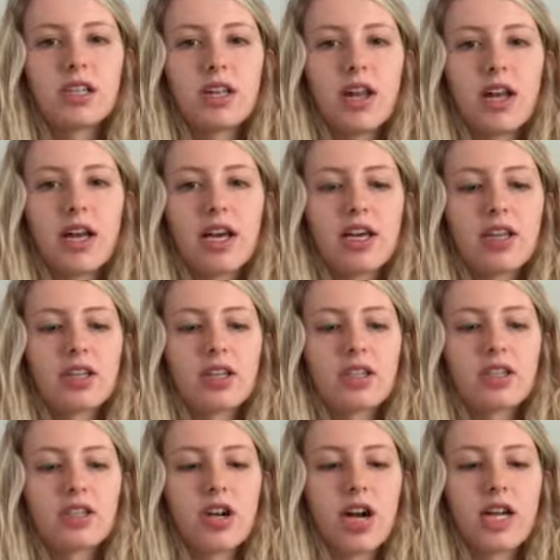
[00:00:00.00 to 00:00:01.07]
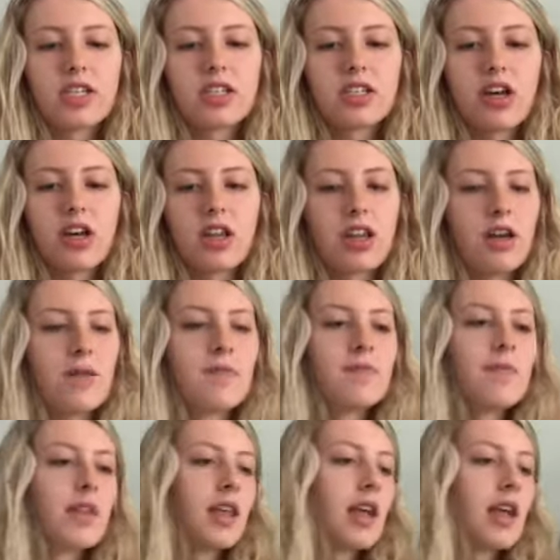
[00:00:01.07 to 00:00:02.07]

or like scratches on them.